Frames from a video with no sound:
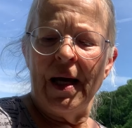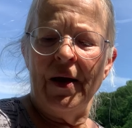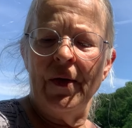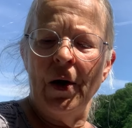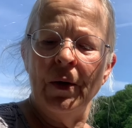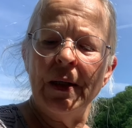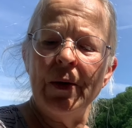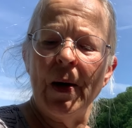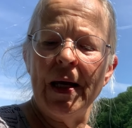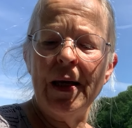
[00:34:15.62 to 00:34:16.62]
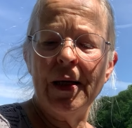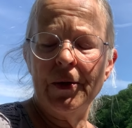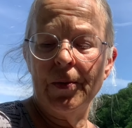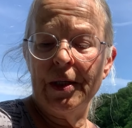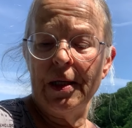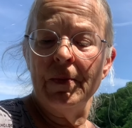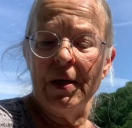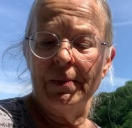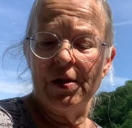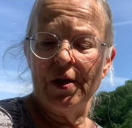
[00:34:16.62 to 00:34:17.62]
and the only way he could redeem
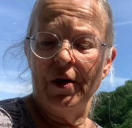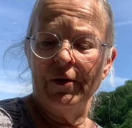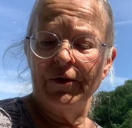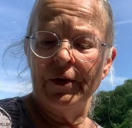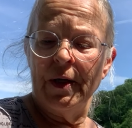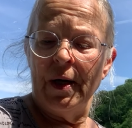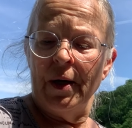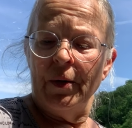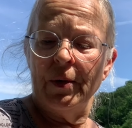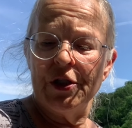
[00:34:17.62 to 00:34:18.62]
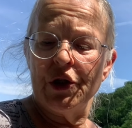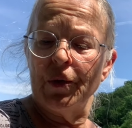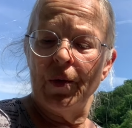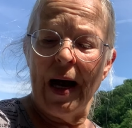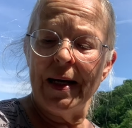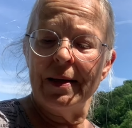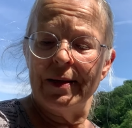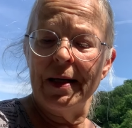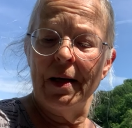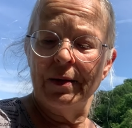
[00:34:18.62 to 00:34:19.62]
himself was to write
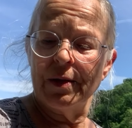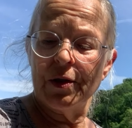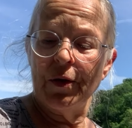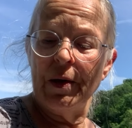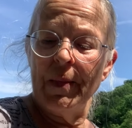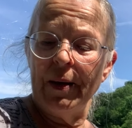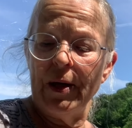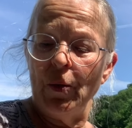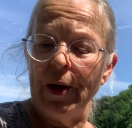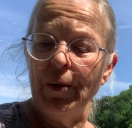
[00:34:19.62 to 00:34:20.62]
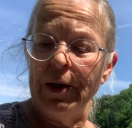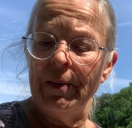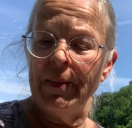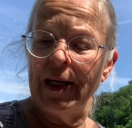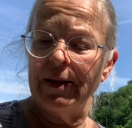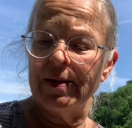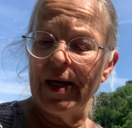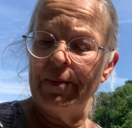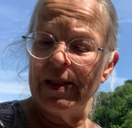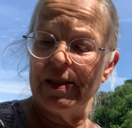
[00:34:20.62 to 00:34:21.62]
it down so that maybe we wouldn't make the
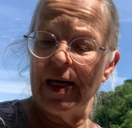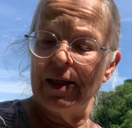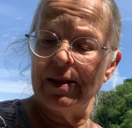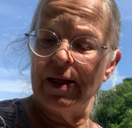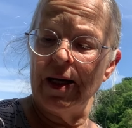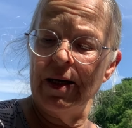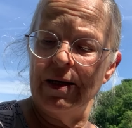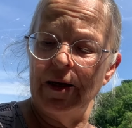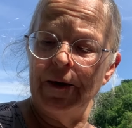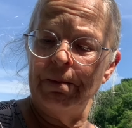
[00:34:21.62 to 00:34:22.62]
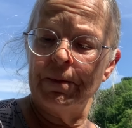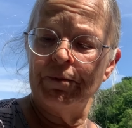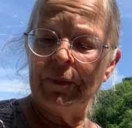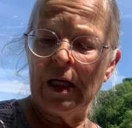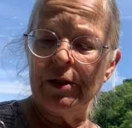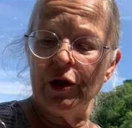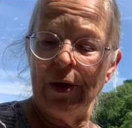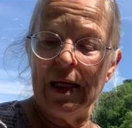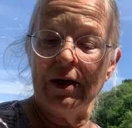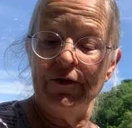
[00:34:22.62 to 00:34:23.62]
same mistakes that he did. So
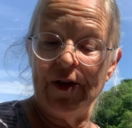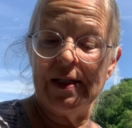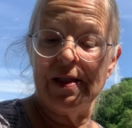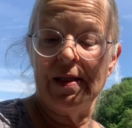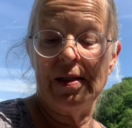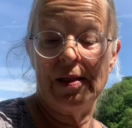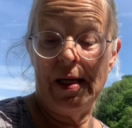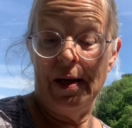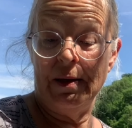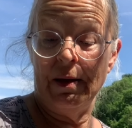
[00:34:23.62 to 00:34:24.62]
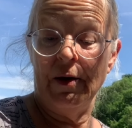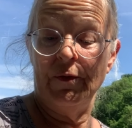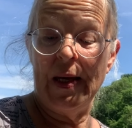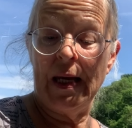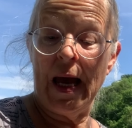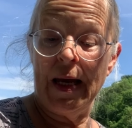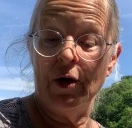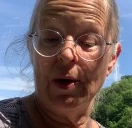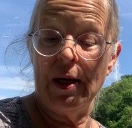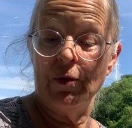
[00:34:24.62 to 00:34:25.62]
he confessed his sin of being
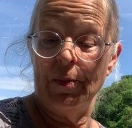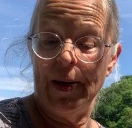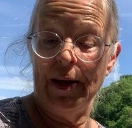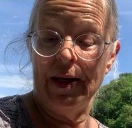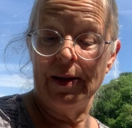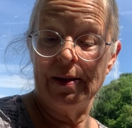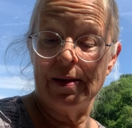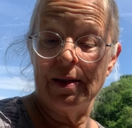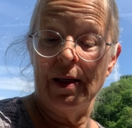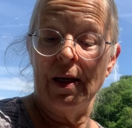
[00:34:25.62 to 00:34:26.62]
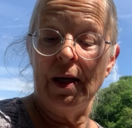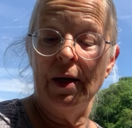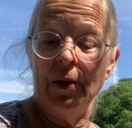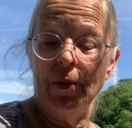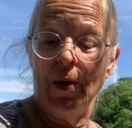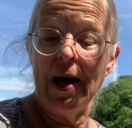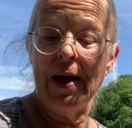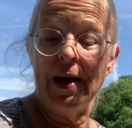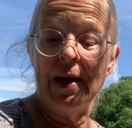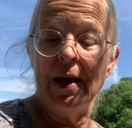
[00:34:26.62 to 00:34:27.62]
angry and rebellious in a
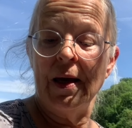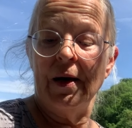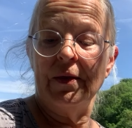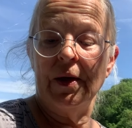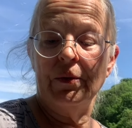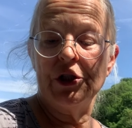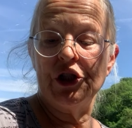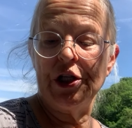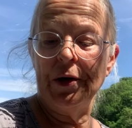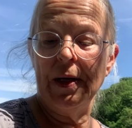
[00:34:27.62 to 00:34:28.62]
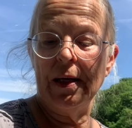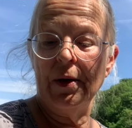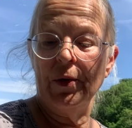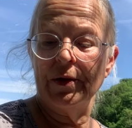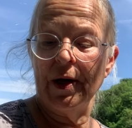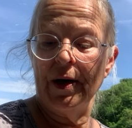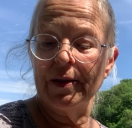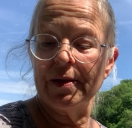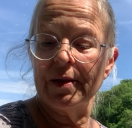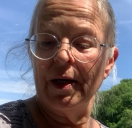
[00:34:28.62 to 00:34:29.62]
way that was sharing it with
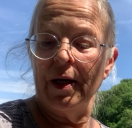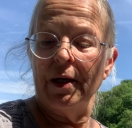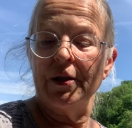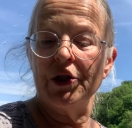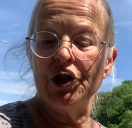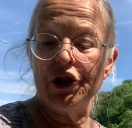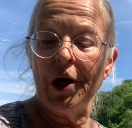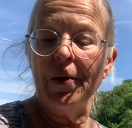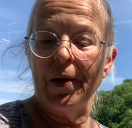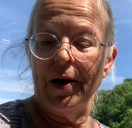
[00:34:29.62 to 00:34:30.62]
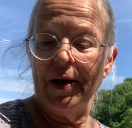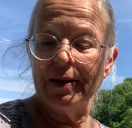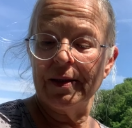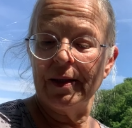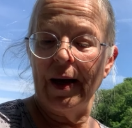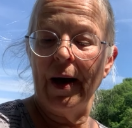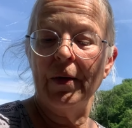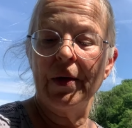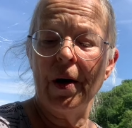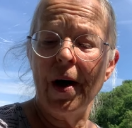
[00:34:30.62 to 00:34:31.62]
us to show us
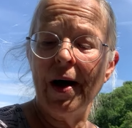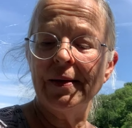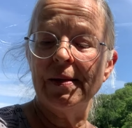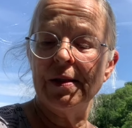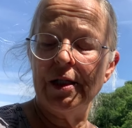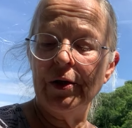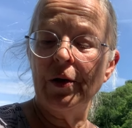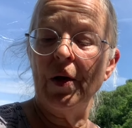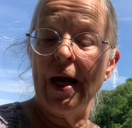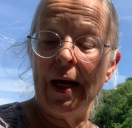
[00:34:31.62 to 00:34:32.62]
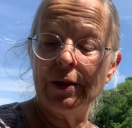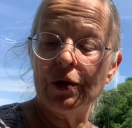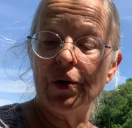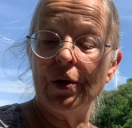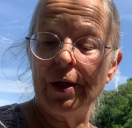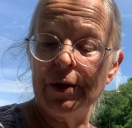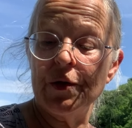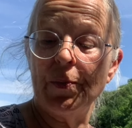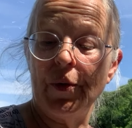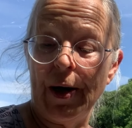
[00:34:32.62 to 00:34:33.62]
how God still answered
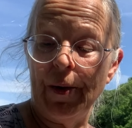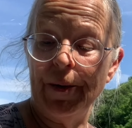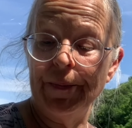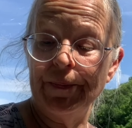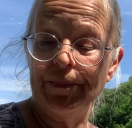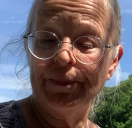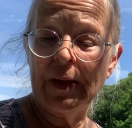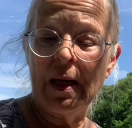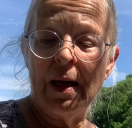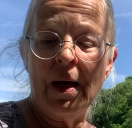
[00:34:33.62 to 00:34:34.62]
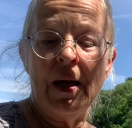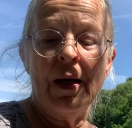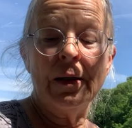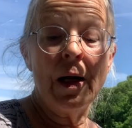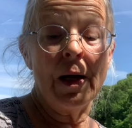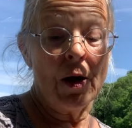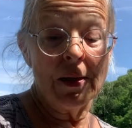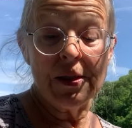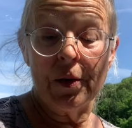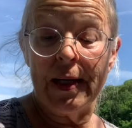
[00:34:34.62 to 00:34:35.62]
his prayer. God
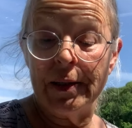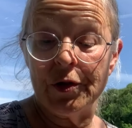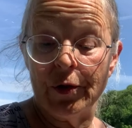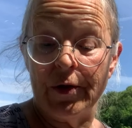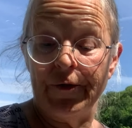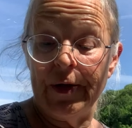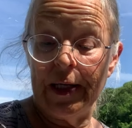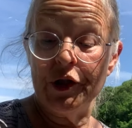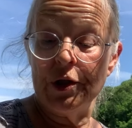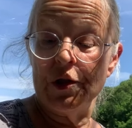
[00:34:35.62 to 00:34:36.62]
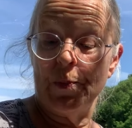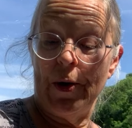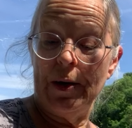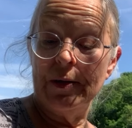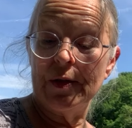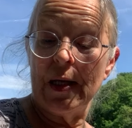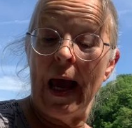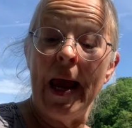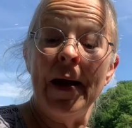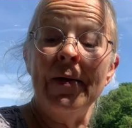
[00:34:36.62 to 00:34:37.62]
also answered the Phoenicians' prayers
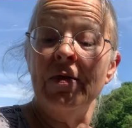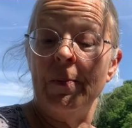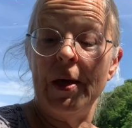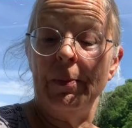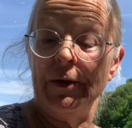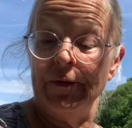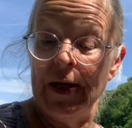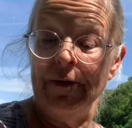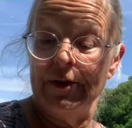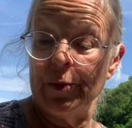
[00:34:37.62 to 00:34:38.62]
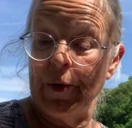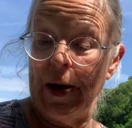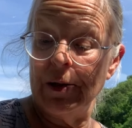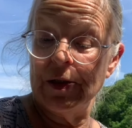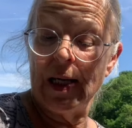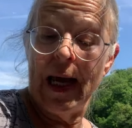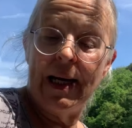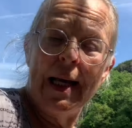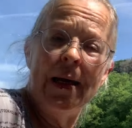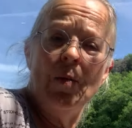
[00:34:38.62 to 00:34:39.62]
and the people of Nineveh's prayers,
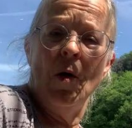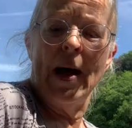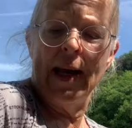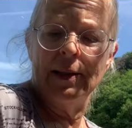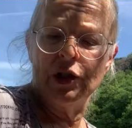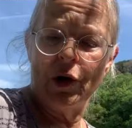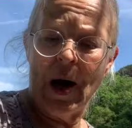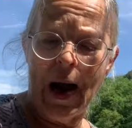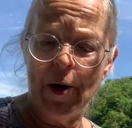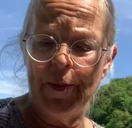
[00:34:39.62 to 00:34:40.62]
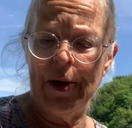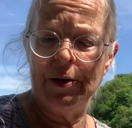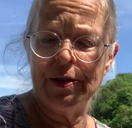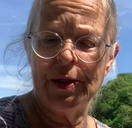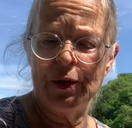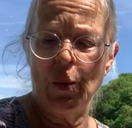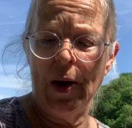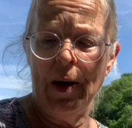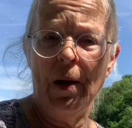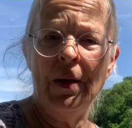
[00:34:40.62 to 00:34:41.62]
and he will answer our prayers as
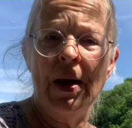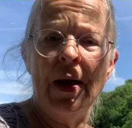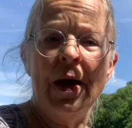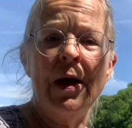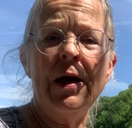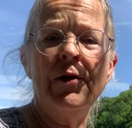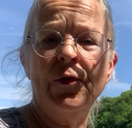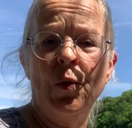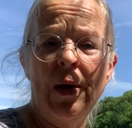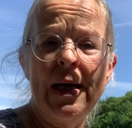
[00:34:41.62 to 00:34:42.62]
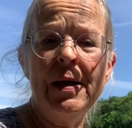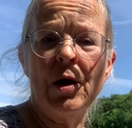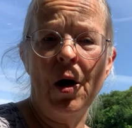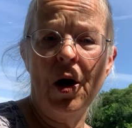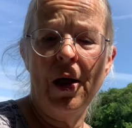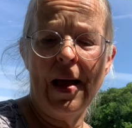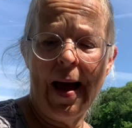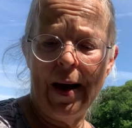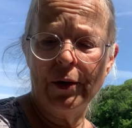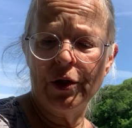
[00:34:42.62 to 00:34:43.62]
well if we call
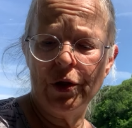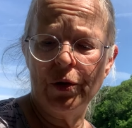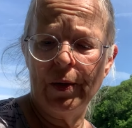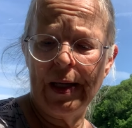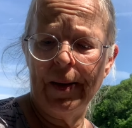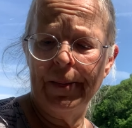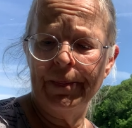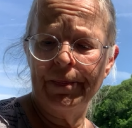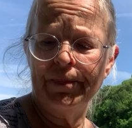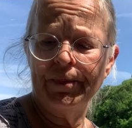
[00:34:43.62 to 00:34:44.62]
out to him.